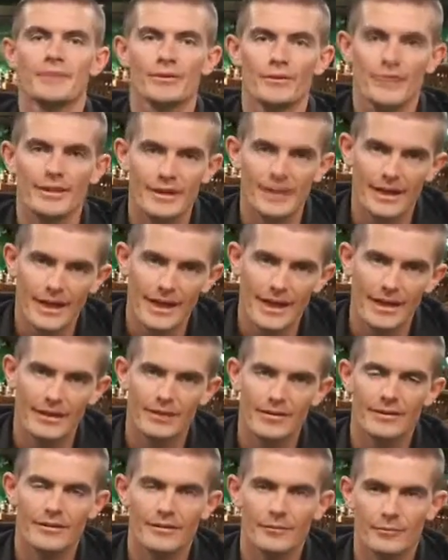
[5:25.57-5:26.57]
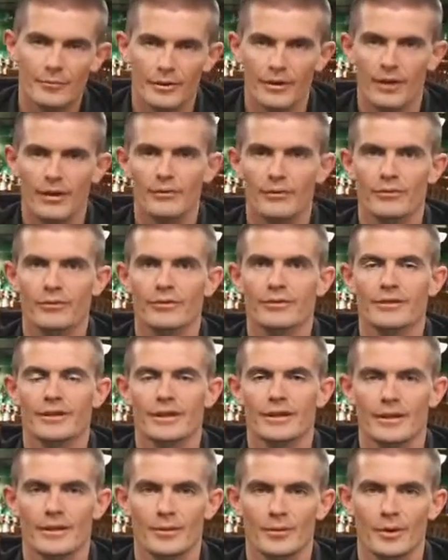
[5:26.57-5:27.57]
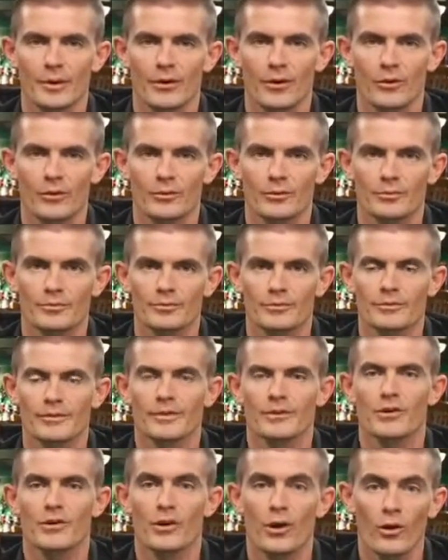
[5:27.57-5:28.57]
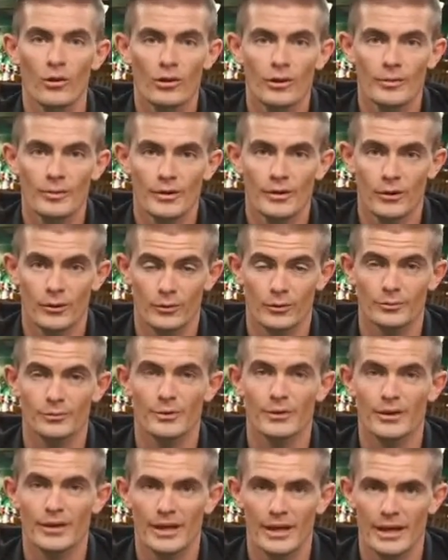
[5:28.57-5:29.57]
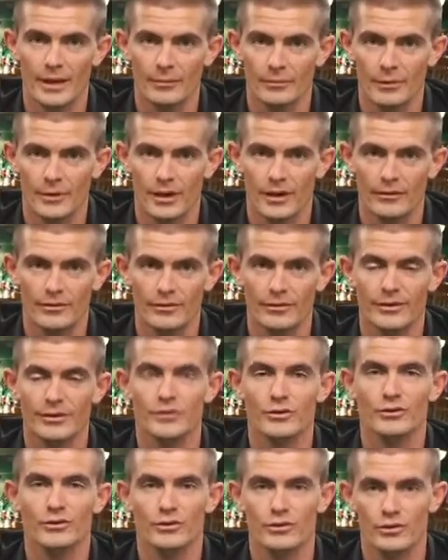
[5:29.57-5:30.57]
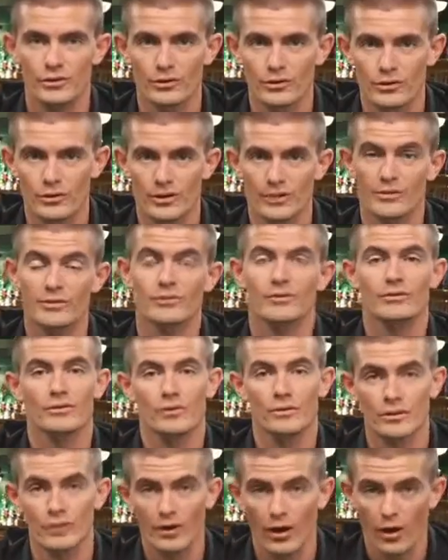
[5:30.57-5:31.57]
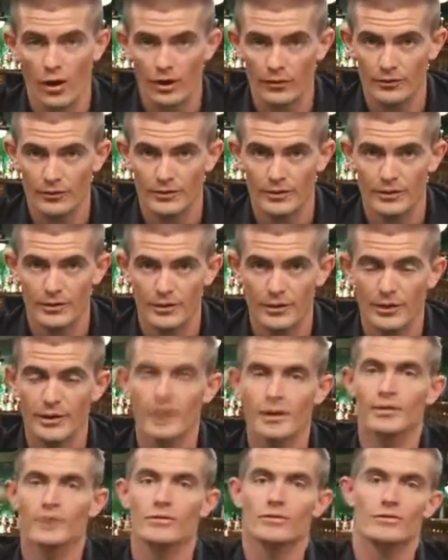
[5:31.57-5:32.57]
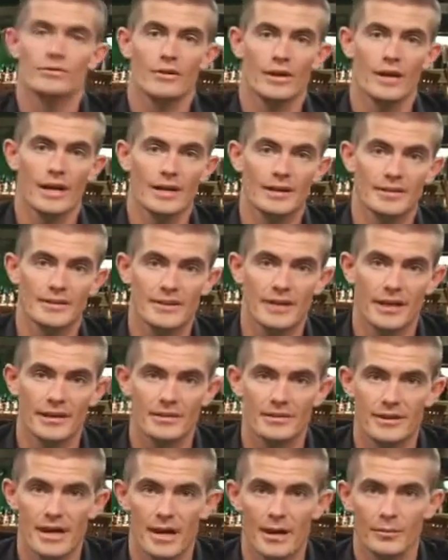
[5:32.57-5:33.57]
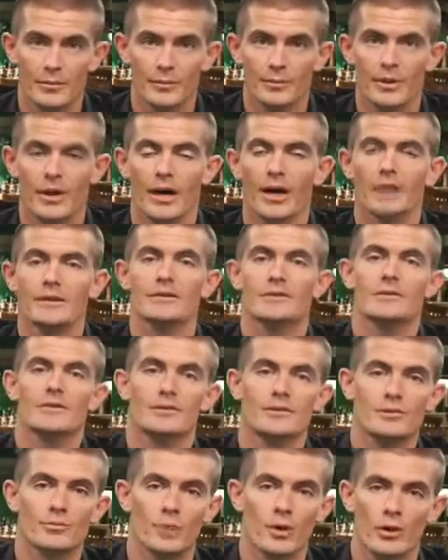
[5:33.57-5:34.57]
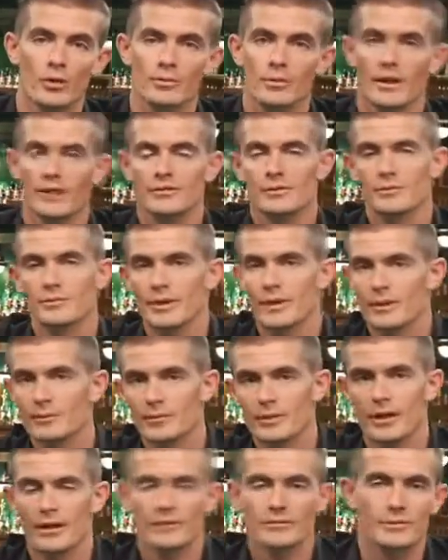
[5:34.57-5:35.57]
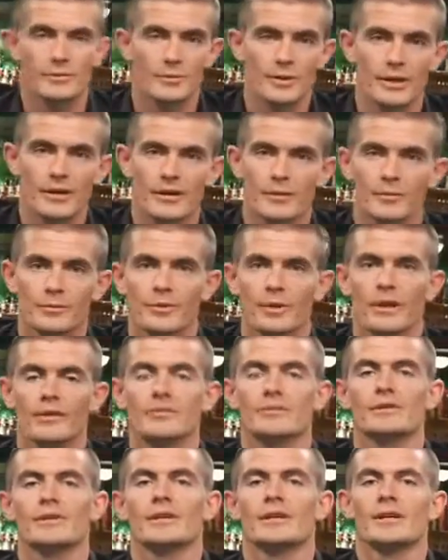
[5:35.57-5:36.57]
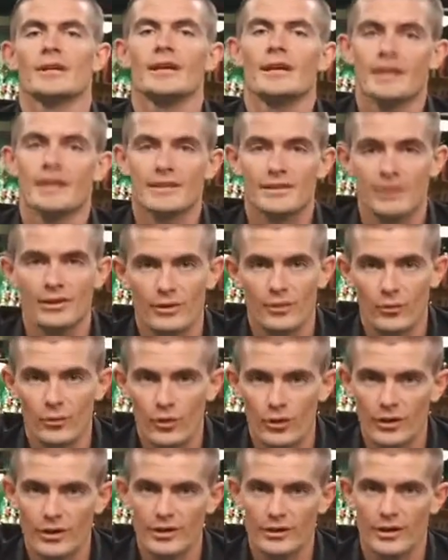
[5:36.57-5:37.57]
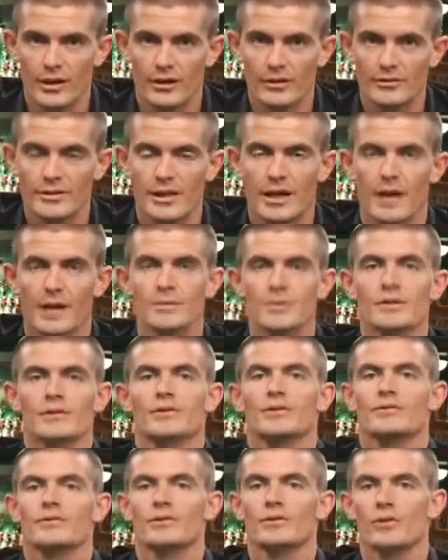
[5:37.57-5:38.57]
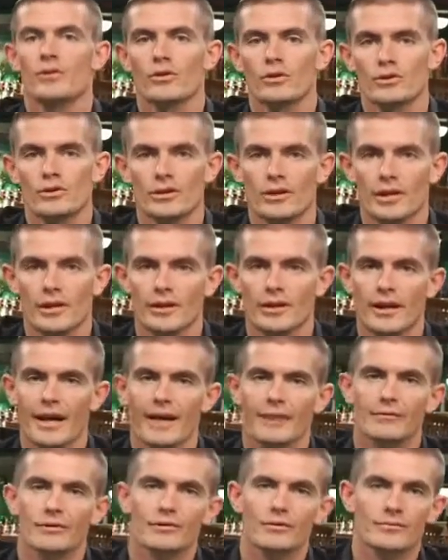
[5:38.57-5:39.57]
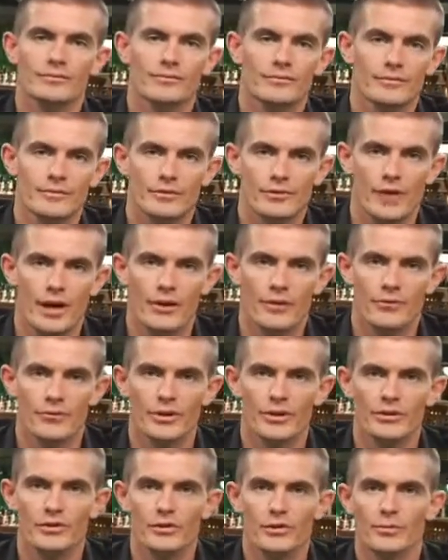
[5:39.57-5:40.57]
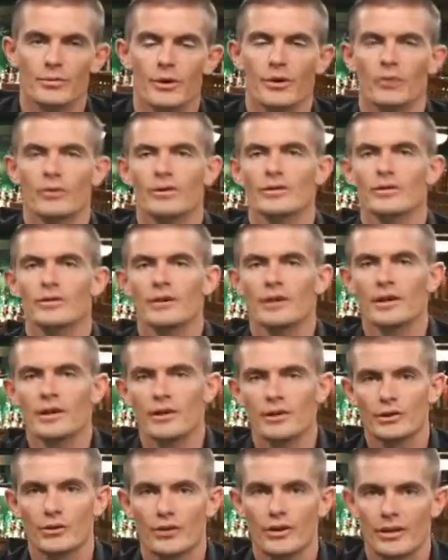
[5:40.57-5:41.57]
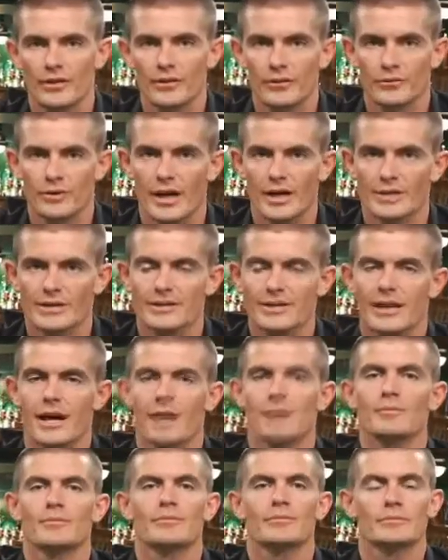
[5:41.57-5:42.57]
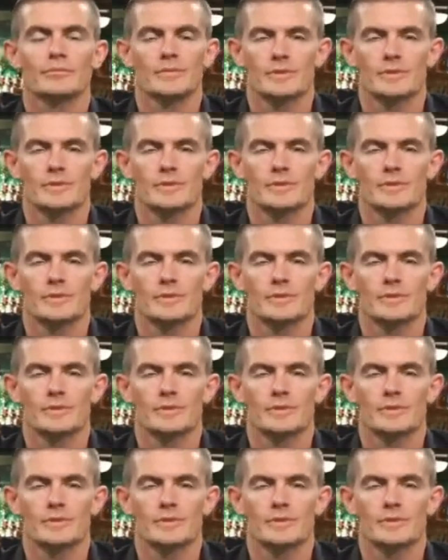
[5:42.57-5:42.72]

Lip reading: You can't bluff in Limit Hold'em. No Limit Hold'em, you can't bluff. And you should do it, and you should do it often. You try it, take stab at pots, small bluffs, big bluffs, medium bluffs. It's going to work a lot of times. Of course, you're going to have to try and read your opponent, do it at the right time.